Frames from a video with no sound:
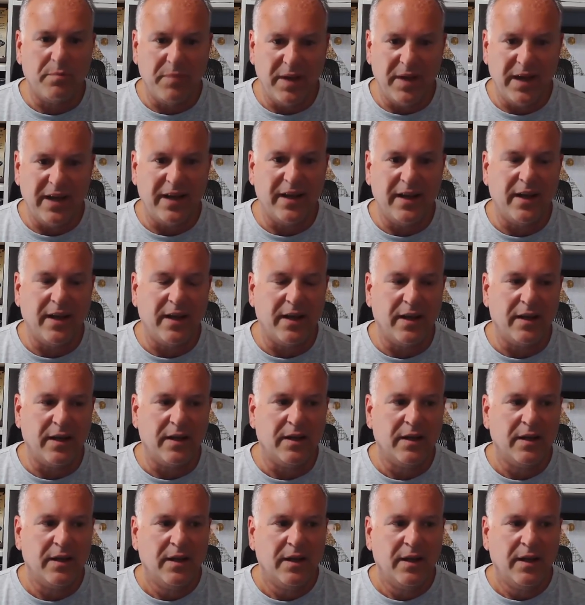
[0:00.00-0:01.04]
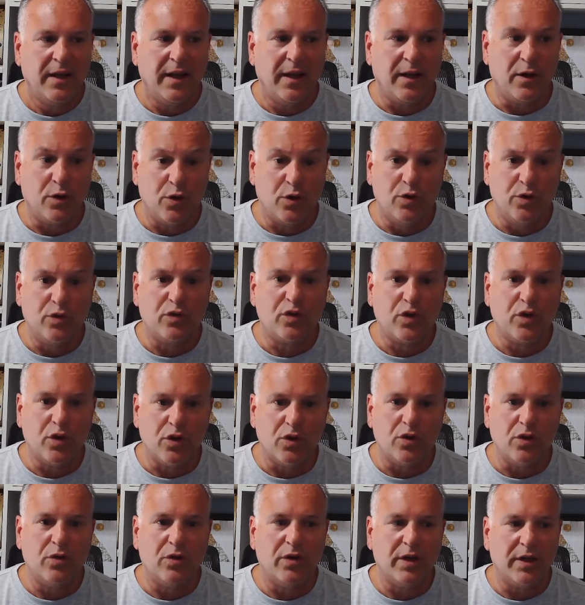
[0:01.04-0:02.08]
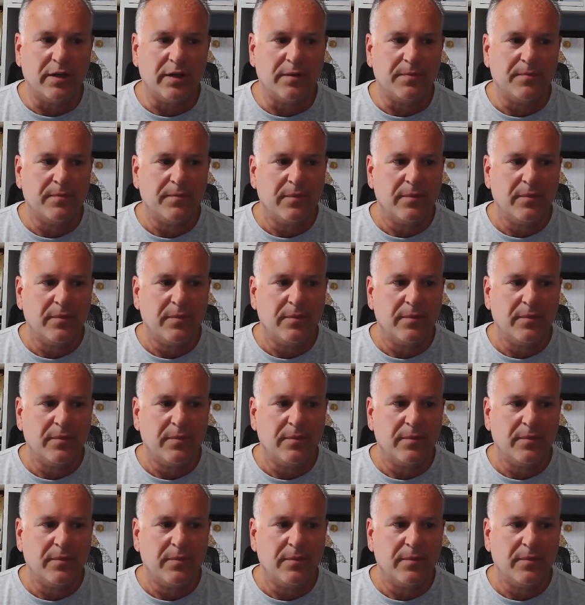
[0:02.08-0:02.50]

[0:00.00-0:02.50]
media and who's who and